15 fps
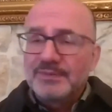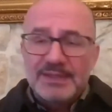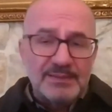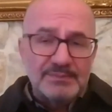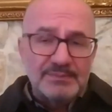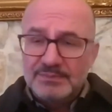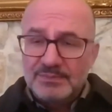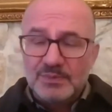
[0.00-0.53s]

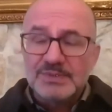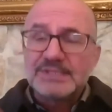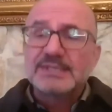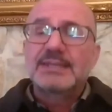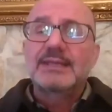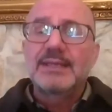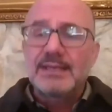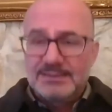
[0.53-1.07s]
them to sit
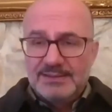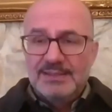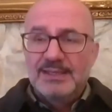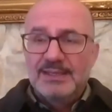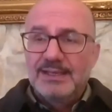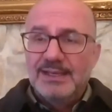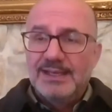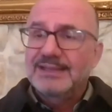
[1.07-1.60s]
again.
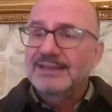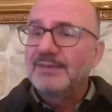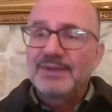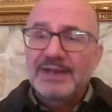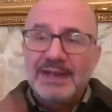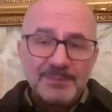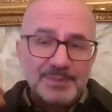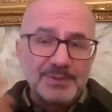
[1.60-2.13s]
It never
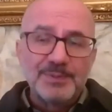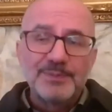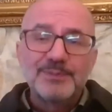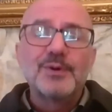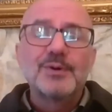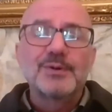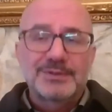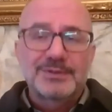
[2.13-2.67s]
happened
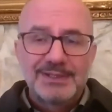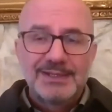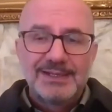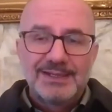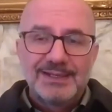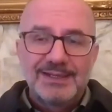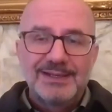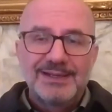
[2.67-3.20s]
before.
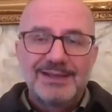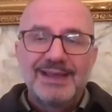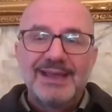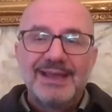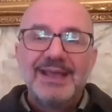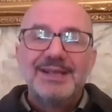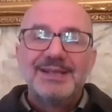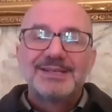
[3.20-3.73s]

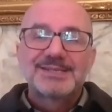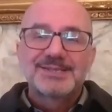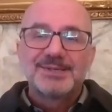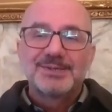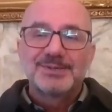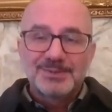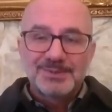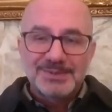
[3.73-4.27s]
So
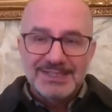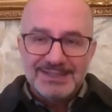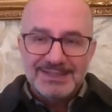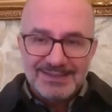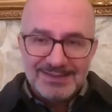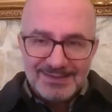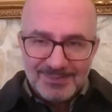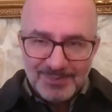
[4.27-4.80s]
to sit
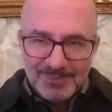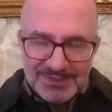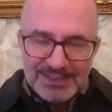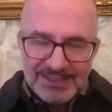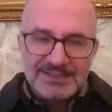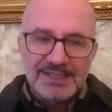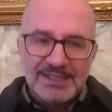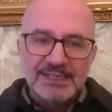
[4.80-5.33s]
with
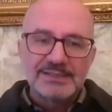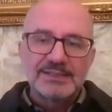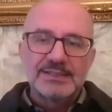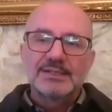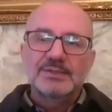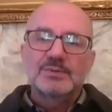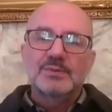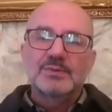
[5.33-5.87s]
each
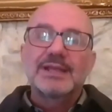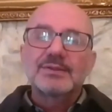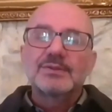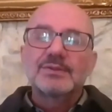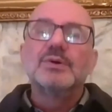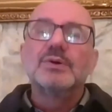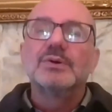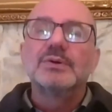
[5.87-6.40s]
other, to get
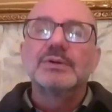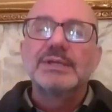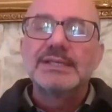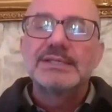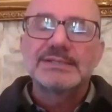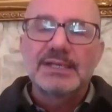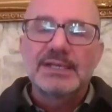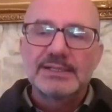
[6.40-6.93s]
know
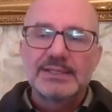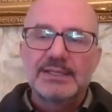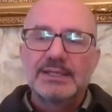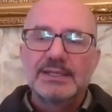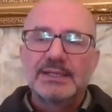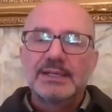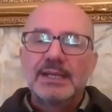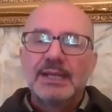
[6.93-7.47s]
each
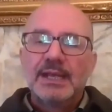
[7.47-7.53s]
other,